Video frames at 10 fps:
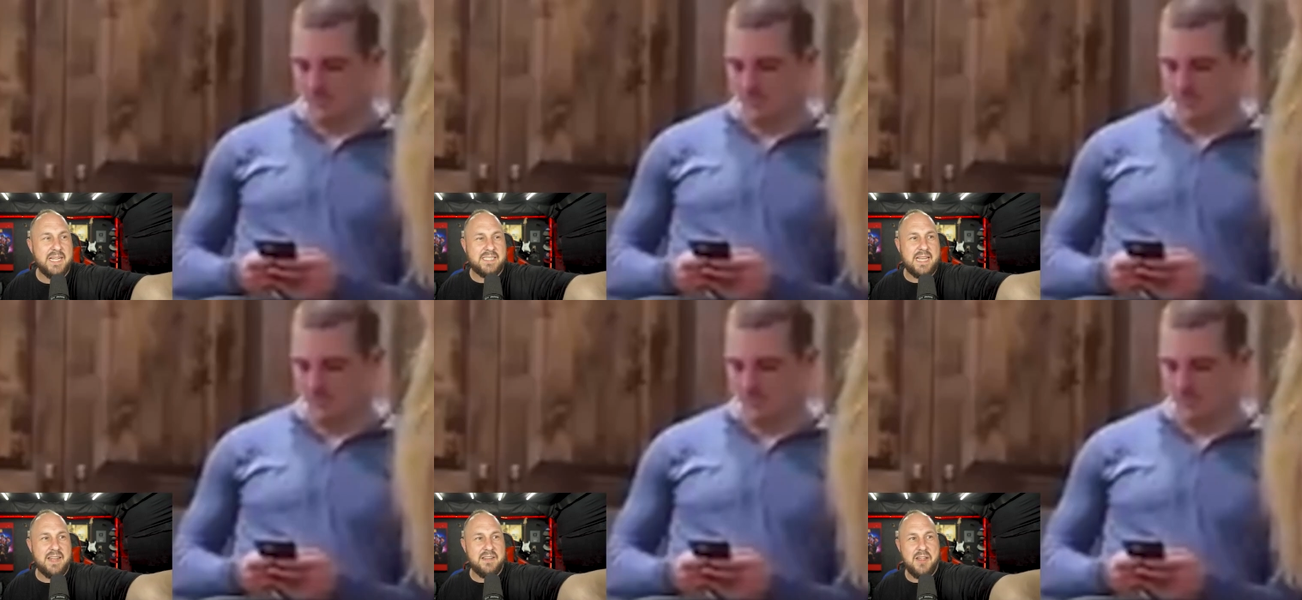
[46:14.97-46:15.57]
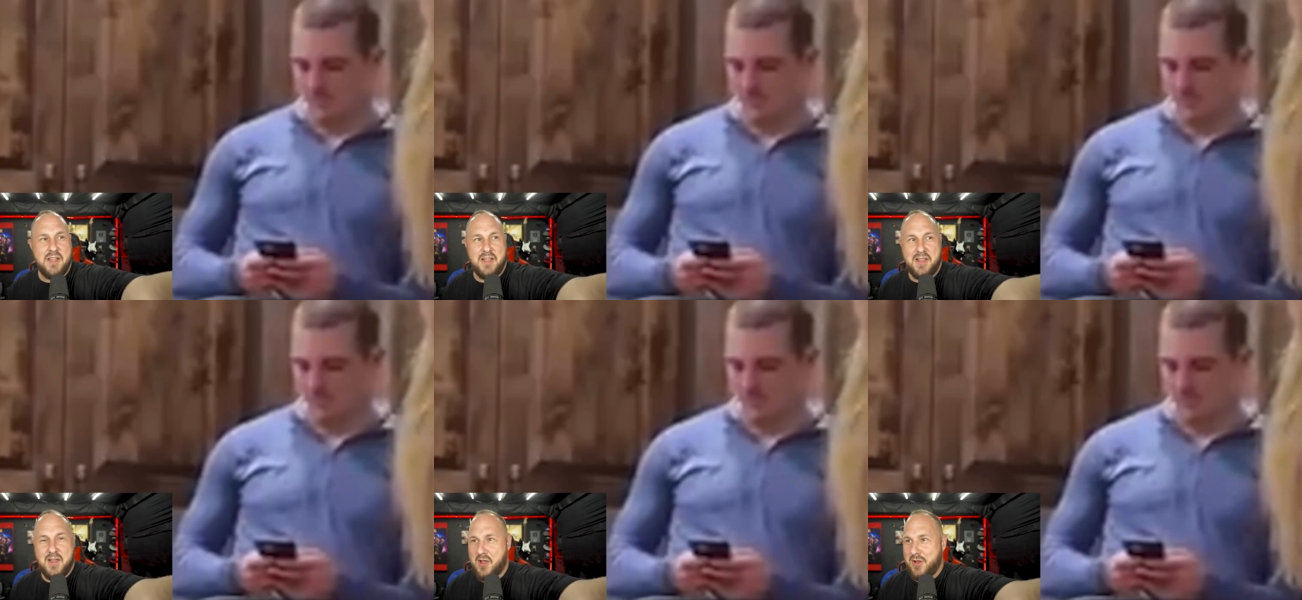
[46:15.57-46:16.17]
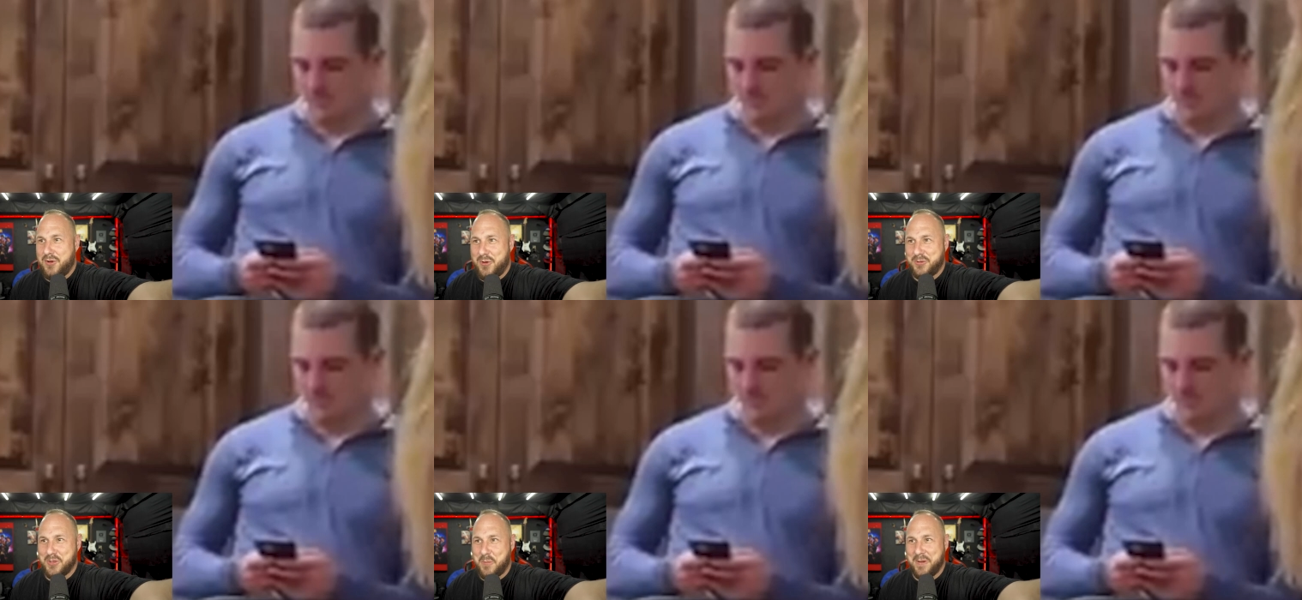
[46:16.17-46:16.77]
Speaker 1: hit send.
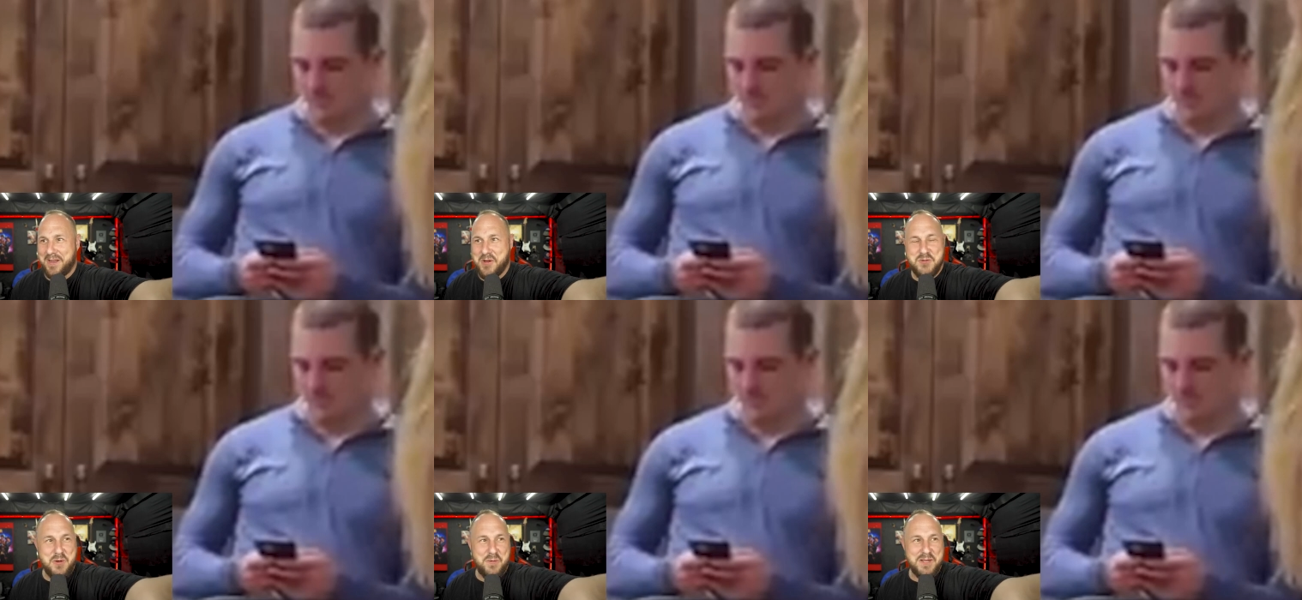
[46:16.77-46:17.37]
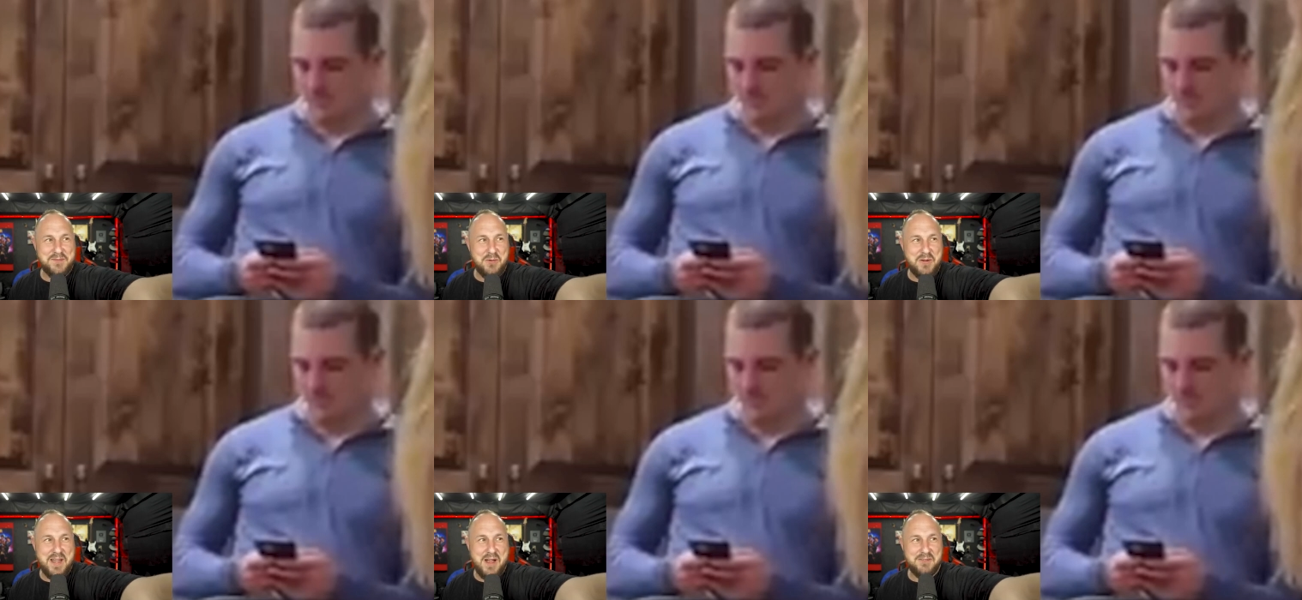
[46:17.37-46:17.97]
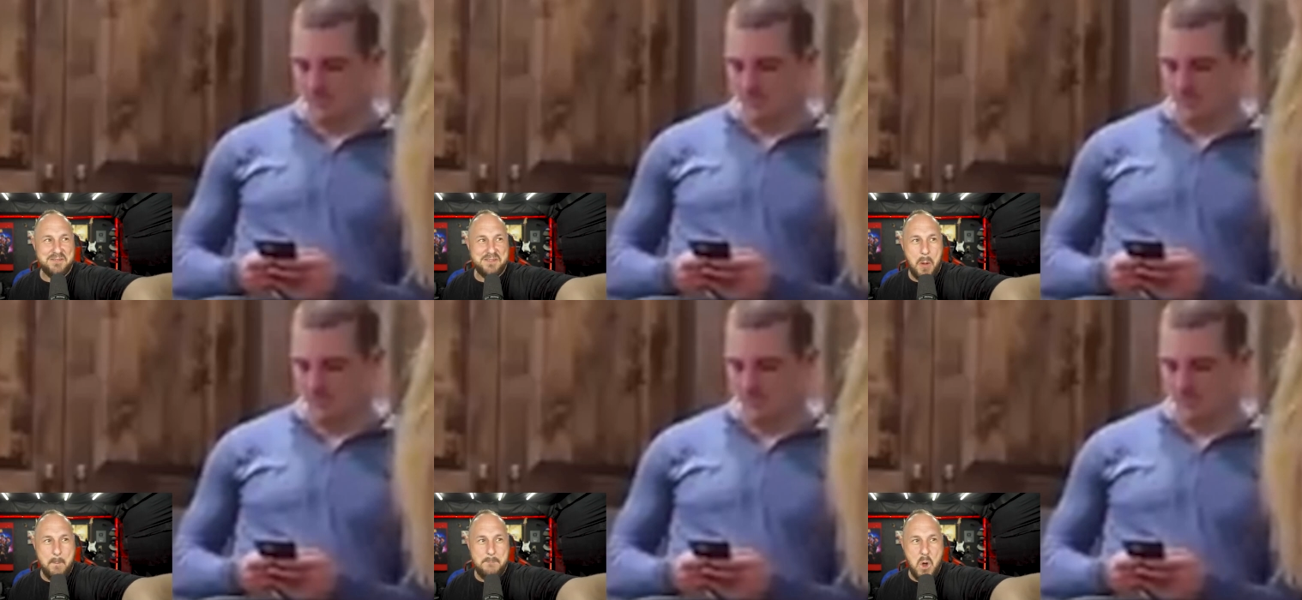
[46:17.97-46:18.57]
Who's opening? Who's opening his phone right now?
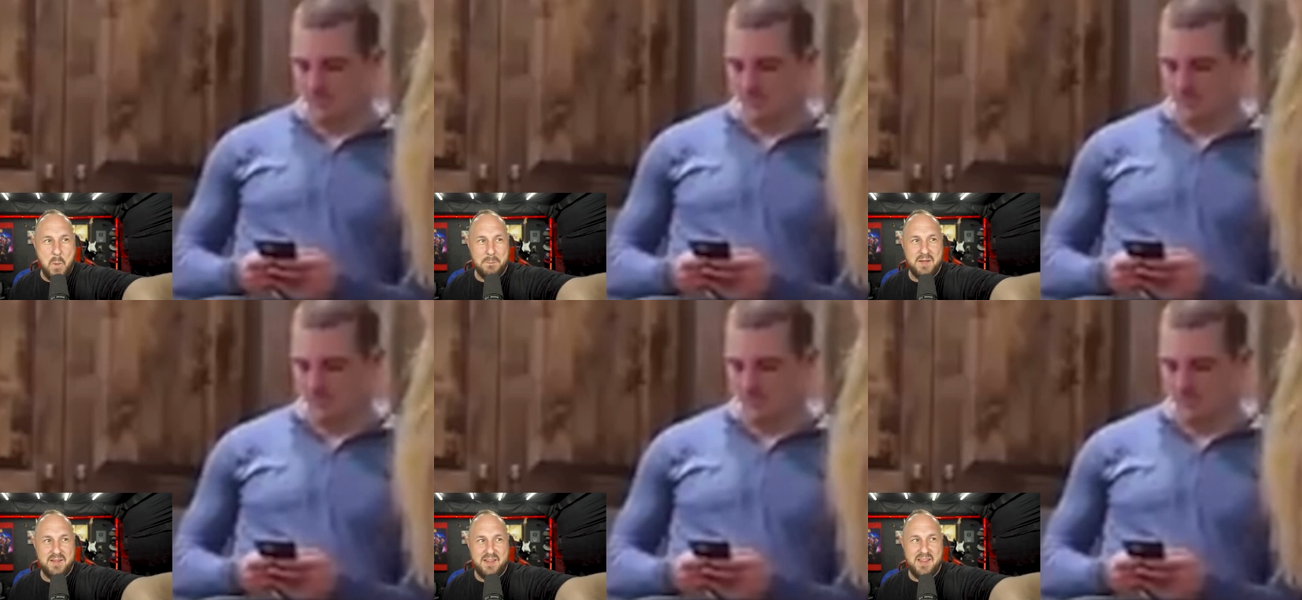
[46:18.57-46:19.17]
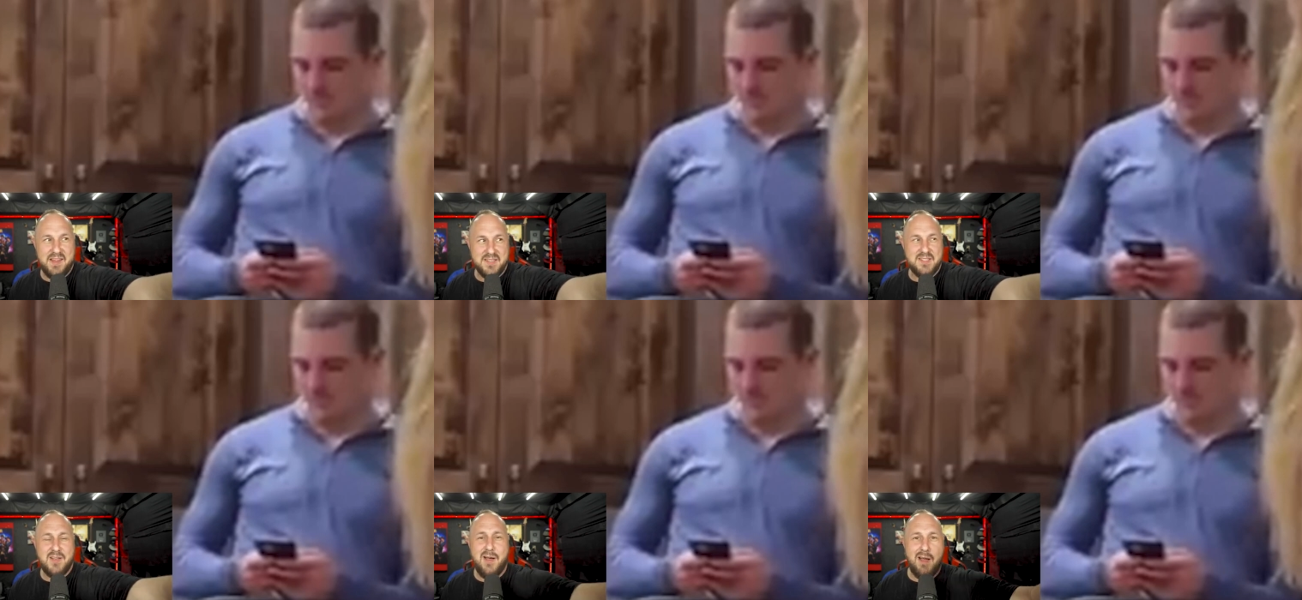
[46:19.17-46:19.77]
Boom. He is.